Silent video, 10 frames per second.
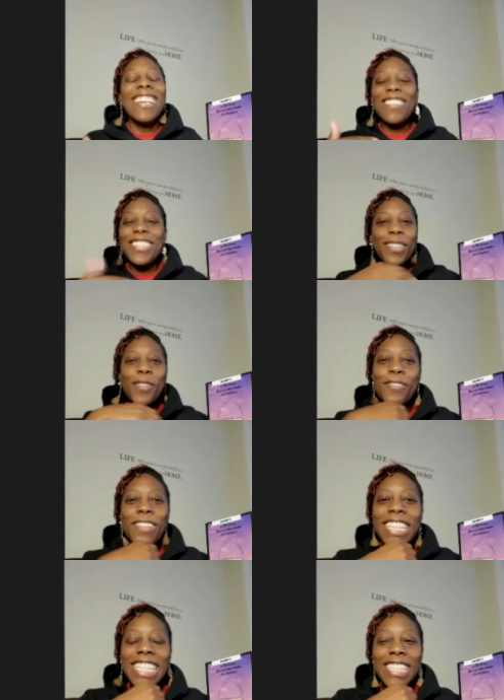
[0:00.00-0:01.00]
it was so
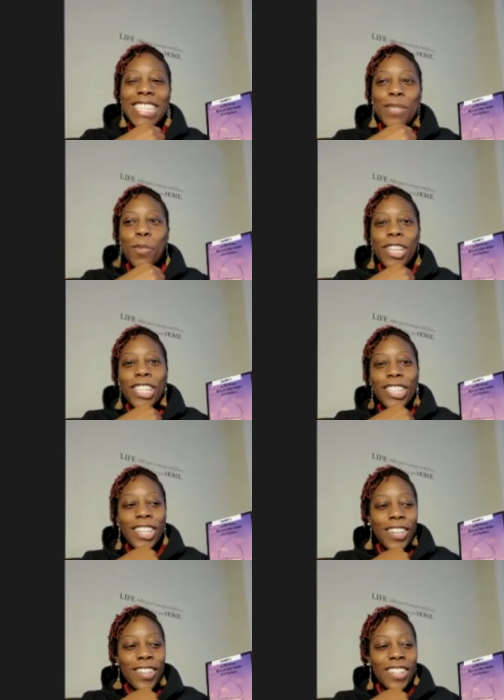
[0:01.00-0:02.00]
funny. This one
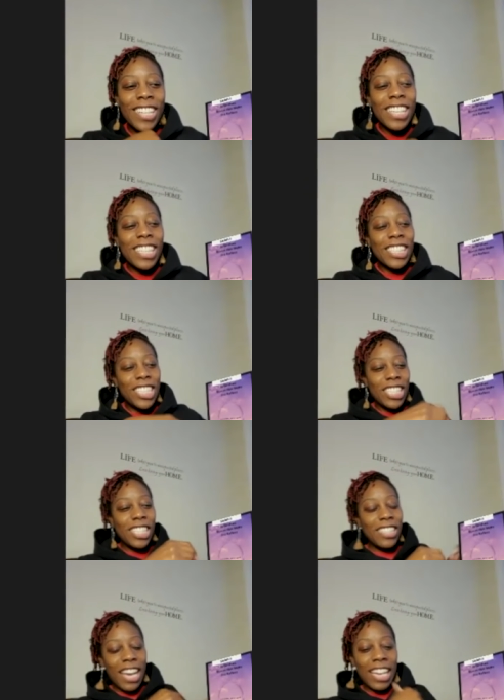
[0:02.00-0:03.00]
girl,
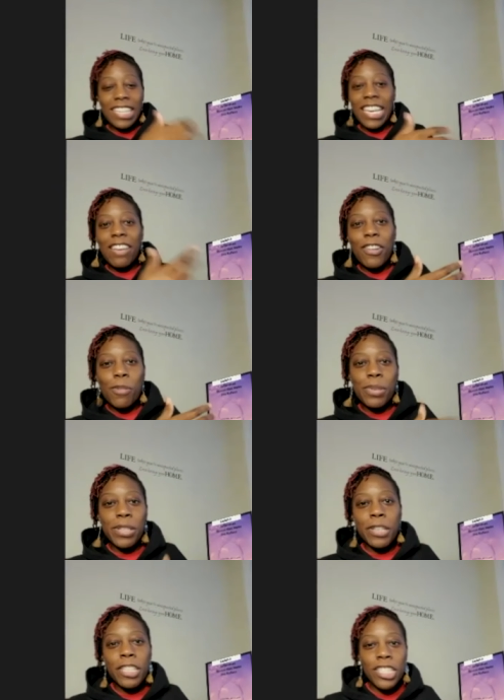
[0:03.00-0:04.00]
she I gave her a
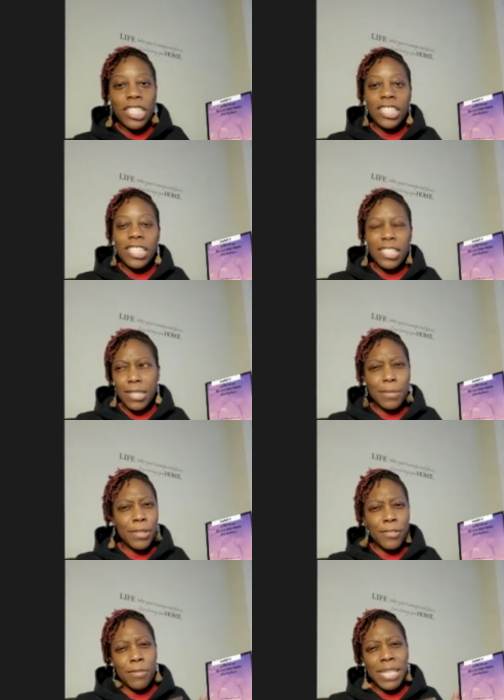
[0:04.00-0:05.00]
book because she did
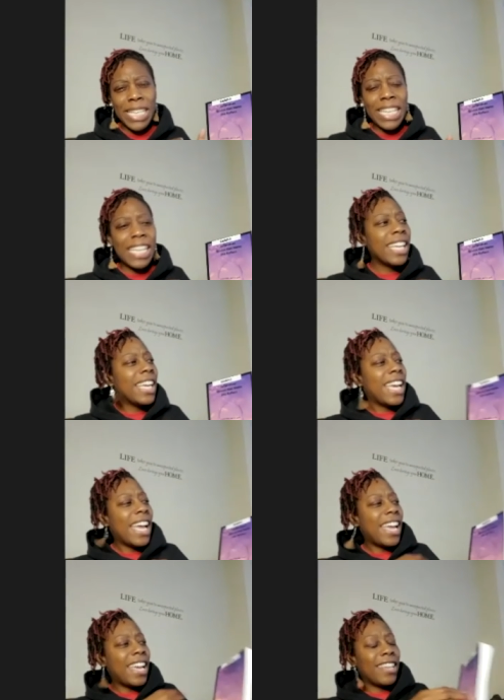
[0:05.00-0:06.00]
something for me,
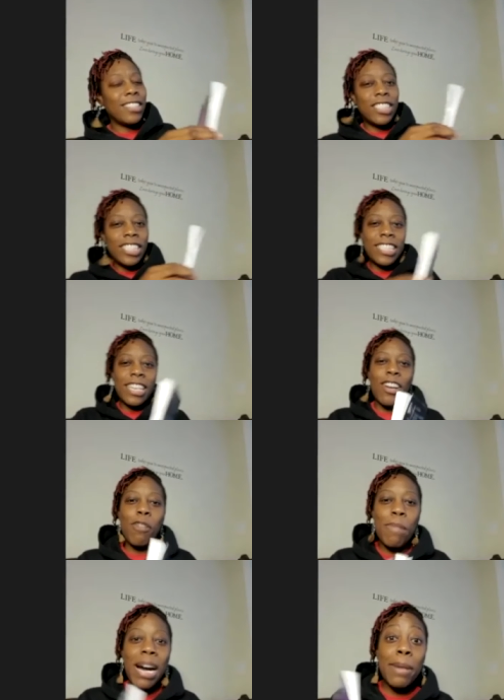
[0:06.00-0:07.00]
mm-hmm. and she said
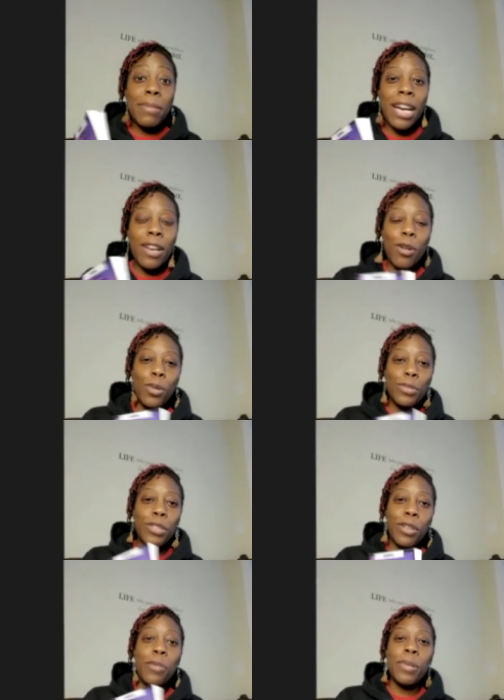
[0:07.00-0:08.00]
her mom got a hold
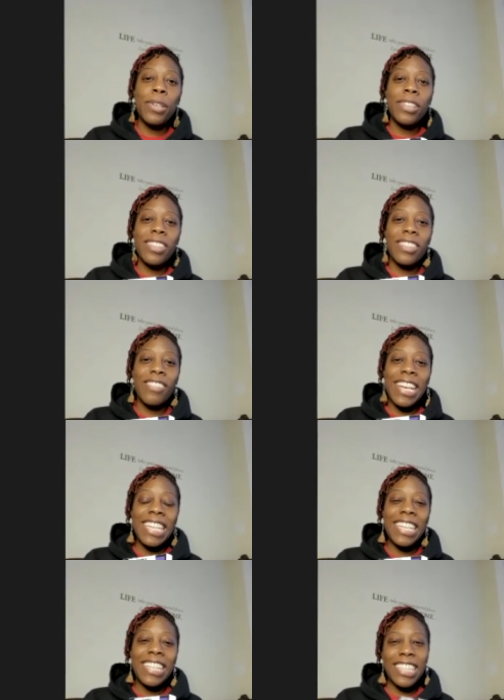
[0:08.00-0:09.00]
of the book
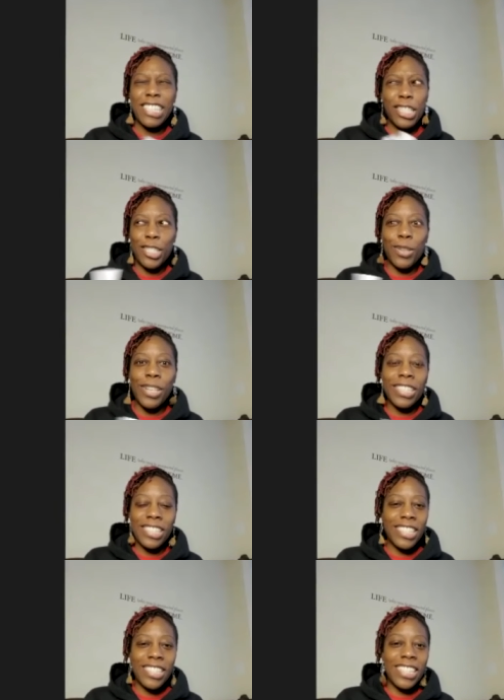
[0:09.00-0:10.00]
right because mm-hmm. she saw it
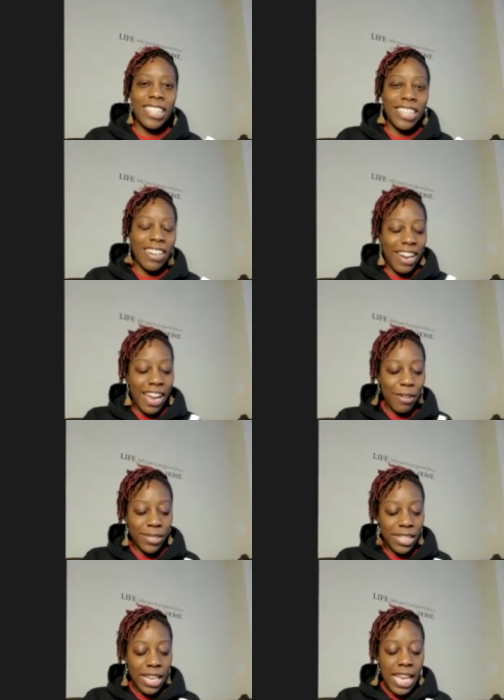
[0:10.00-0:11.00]
just sitting in her
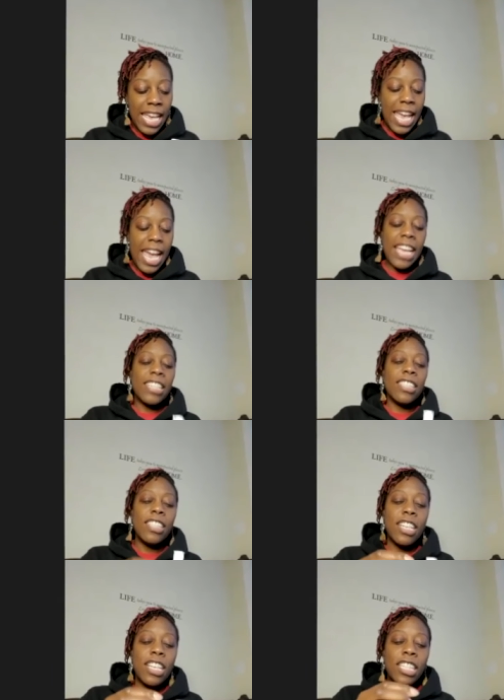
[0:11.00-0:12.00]
house, yeah. and
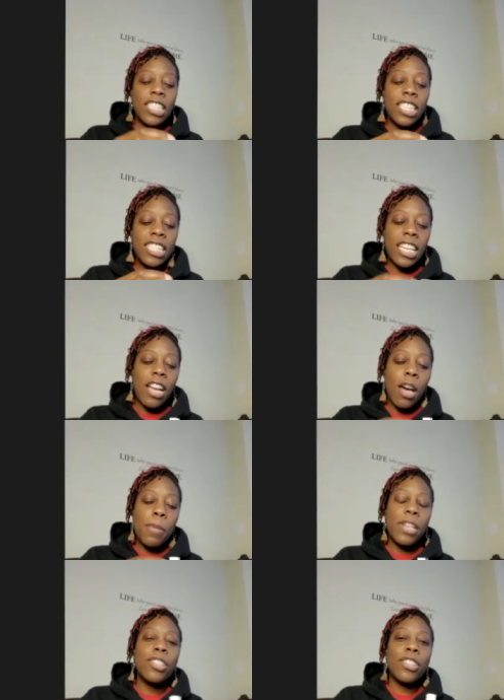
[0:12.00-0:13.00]
she sent a
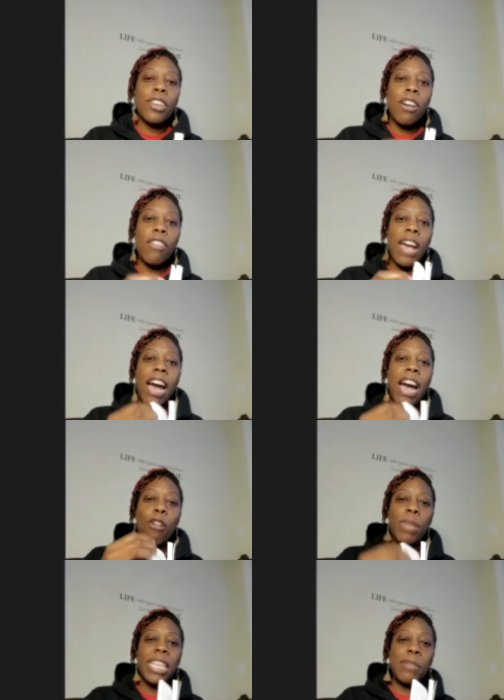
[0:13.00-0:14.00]
picture of how
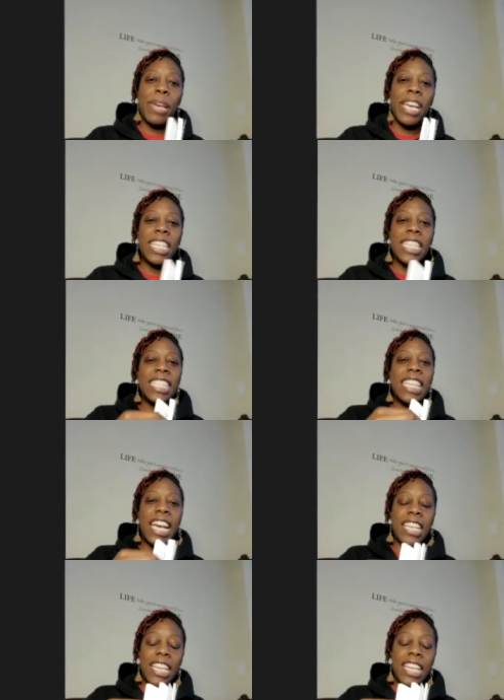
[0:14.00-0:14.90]
many pages that